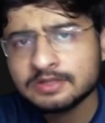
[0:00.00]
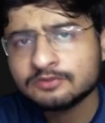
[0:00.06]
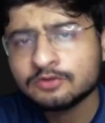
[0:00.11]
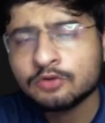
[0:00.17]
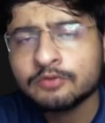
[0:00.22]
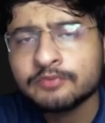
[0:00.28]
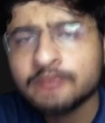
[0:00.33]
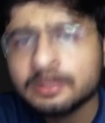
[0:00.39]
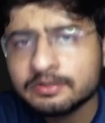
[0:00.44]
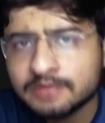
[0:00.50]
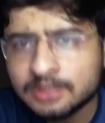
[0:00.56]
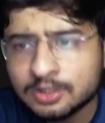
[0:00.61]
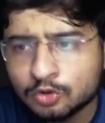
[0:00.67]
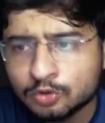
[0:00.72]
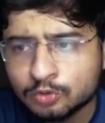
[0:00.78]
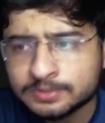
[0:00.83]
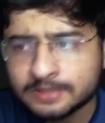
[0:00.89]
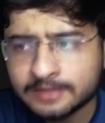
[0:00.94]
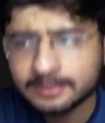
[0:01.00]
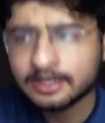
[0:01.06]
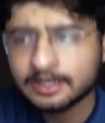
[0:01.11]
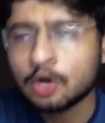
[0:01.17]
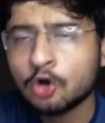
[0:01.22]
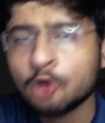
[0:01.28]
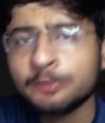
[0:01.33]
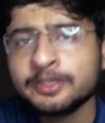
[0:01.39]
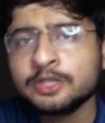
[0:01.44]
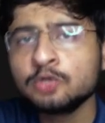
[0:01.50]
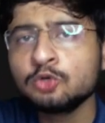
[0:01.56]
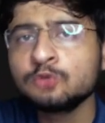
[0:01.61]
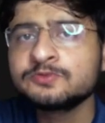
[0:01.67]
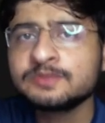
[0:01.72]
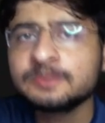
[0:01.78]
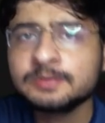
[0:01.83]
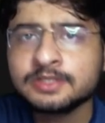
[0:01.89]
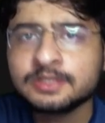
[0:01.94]
From where will the loop start and how many
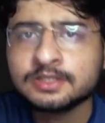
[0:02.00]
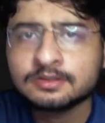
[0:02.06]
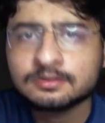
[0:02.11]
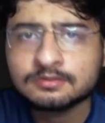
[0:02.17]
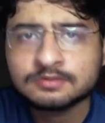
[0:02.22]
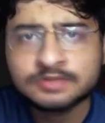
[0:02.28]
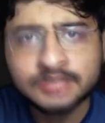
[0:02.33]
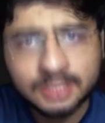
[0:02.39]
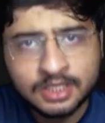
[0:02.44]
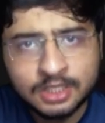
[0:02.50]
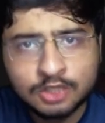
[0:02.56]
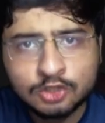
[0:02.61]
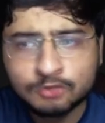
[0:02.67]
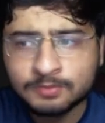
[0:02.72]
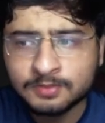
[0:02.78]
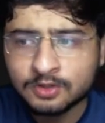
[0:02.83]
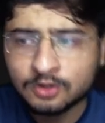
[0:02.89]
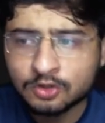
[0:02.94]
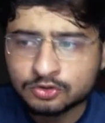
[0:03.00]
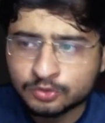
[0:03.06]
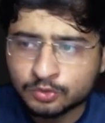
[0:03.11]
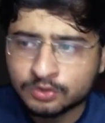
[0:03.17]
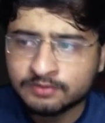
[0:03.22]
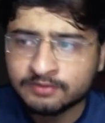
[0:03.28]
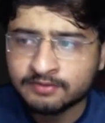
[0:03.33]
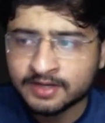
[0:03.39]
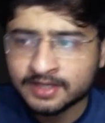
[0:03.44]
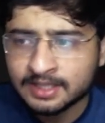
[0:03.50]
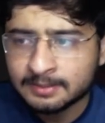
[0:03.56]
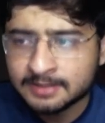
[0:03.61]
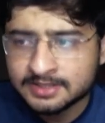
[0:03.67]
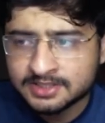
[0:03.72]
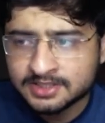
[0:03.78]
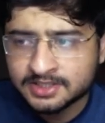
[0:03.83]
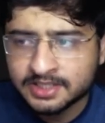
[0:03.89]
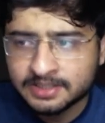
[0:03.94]
loops will be there? Single loop, because only one
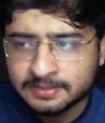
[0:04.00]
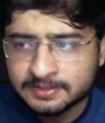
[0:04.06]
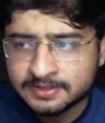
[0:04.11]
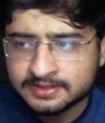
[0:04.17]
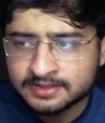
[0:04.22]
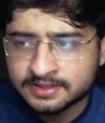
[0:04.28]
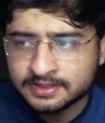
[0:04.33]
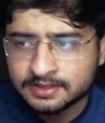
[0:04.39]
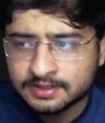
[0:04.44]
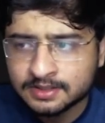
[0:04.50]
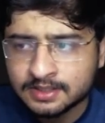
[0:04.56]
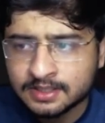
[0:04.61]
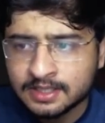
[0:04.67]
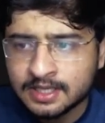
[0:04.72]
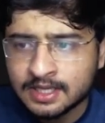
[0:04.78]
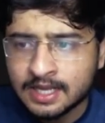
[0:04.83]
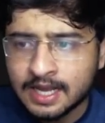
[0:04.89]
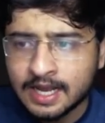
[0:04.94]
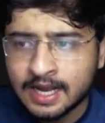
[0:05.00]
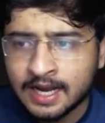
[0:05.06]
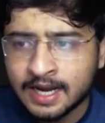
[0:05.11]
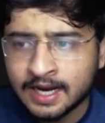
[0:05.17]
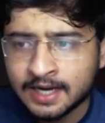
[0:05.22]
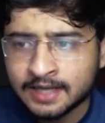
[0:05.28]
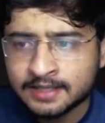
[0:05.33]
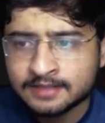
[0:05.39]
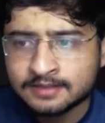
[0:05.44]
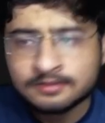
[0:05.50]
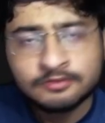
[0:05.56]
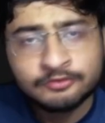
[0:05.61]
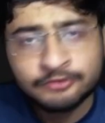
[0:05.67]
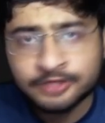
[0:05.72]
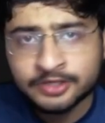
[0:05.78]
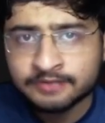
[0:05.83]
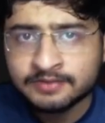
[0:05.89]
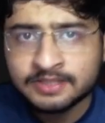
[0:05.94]
dimension DP is there. And
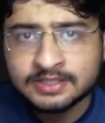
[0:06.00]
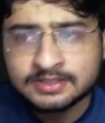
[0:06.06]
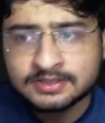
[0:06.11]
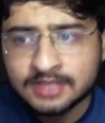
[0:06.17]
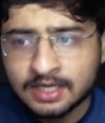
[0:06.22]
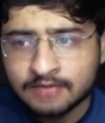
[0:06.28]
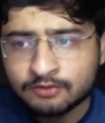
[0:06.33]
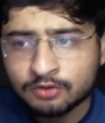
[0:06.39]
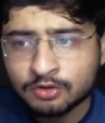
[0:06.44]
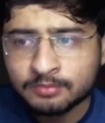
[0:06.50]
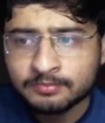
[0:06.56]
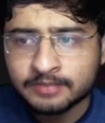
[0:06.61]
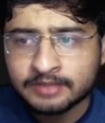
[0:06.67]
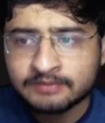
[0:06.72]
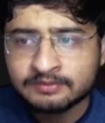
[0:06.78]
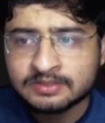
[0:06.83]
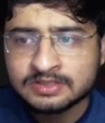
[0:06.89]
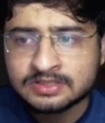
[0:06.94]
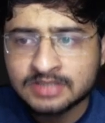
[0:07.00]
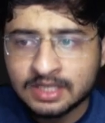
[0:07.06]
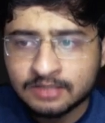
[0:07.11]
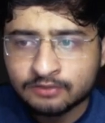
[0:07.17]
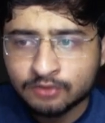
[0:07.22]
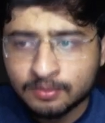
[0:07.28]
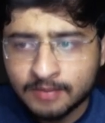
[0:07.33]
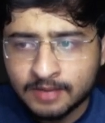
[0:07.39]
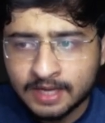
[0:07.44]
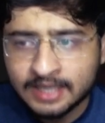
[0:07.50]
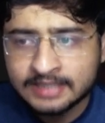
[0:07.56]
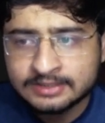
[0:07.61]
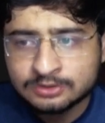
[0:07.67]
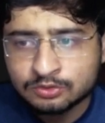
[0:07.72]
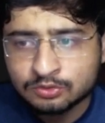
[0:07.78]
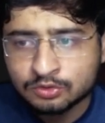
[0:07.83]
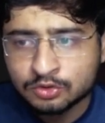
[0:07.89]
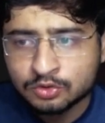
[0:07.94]
where will it start from? It will start from I
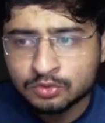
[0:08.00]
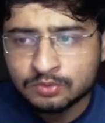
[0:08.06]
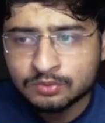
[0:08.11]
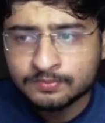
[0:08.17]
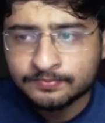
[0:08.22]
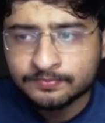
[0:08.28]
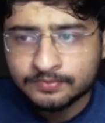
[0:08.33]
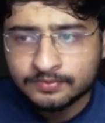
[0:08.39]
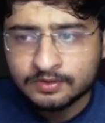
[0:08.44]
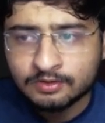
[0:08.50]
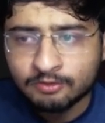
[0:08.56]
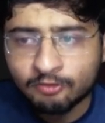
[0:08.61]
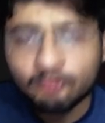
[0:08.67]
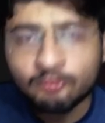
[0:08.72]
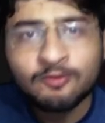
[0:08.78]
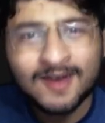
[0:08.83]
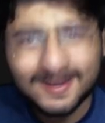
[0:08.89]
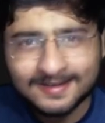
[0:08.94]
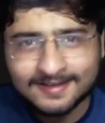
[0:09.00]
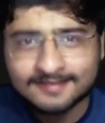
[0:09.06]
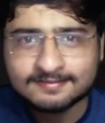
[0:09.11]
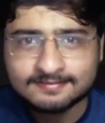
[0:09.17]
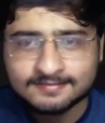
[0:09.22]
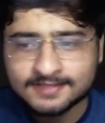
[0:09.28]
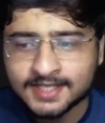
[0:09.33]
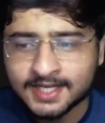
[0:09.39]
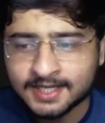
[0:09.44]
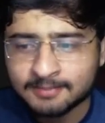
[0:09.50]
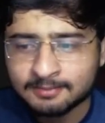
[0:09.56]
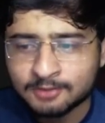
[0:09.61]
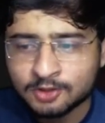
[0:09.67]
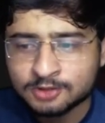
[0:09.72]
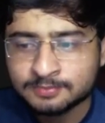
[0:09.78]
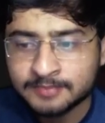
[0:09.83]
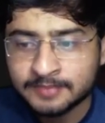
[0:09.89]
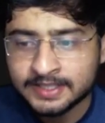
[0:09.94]
is equal to 1, right?
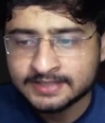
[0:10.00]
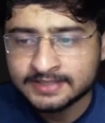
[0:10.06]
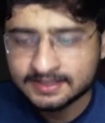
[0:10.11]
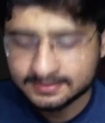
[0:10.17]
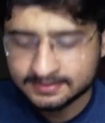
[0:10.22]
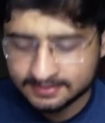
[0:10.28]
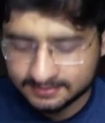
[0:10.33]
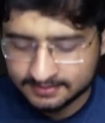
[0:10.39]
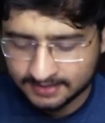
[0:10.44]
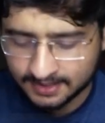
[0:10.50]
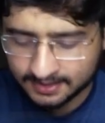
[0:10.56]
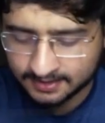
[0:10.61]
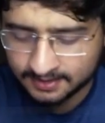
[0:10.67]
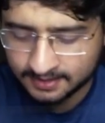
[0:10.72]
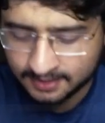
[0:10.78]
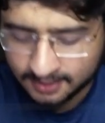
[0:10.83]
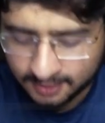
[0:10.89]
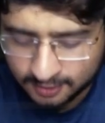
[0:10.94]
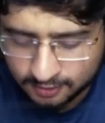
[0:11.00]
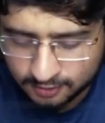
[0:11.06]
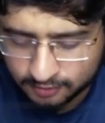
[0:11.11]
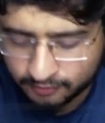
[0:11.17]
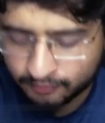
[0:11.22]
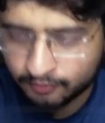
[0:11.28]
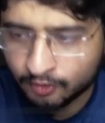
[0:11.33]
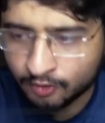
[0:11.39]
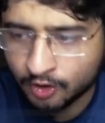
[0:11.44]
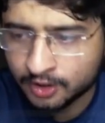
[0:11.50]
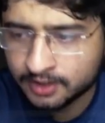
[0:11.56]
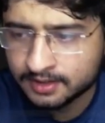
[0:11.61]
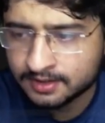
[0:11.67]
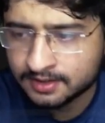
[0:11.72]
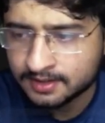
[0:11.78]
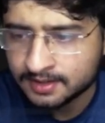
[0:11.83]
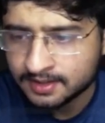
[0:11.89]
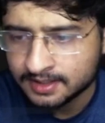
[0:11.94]
Because base case is that. So
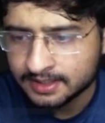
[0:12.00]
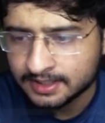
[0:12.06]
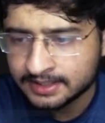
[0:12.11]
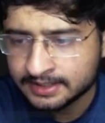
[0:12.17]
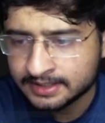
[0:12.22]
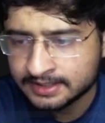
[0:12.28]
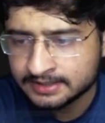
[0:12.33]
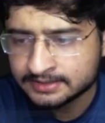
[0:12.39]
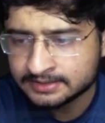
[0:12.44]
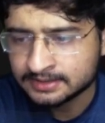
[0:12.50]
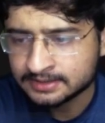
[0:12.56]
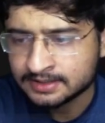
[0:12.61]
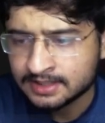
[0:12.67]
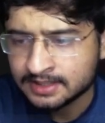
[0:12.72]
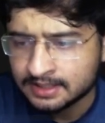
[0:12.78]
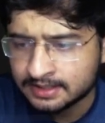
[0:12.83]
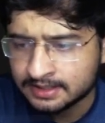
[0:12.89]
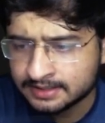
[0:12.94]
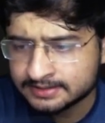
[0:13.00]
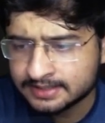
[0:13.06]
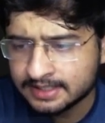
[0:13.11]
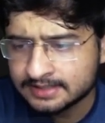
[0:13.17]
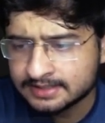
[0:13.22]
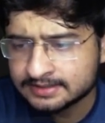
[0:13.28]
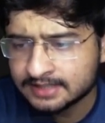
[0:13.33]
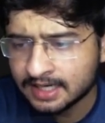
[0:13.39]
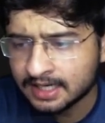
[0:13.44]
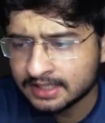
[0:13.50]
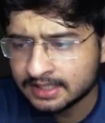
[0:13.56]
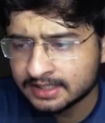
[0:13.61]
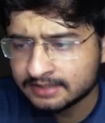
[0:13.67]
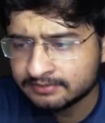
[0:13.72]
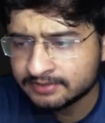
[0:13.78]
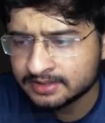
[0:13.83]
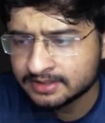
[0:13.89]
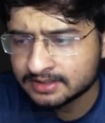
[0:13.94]
for integer, let's say I'll start
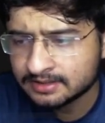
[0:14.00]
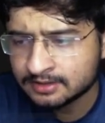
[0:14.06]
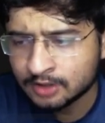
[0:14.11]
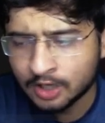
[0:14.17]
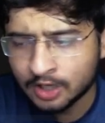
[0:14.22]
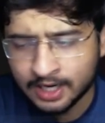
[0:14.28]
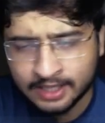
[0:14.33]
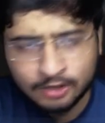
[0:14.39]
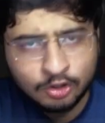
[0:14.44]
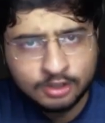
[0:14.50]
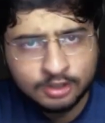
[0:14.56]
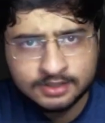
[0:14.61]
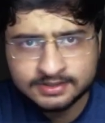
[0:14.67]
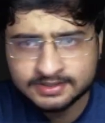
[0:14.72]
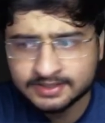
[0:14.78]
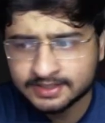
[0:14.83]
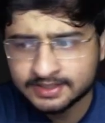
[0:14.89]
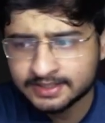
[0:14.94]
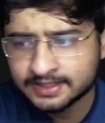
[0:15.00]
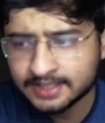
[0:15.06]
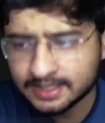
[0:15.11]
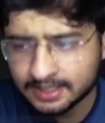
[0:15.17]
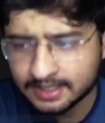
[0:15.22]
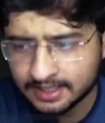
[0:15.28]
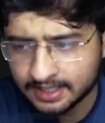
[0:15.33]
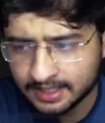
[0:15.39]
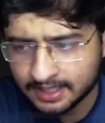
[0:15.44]
it with, I'll not consider it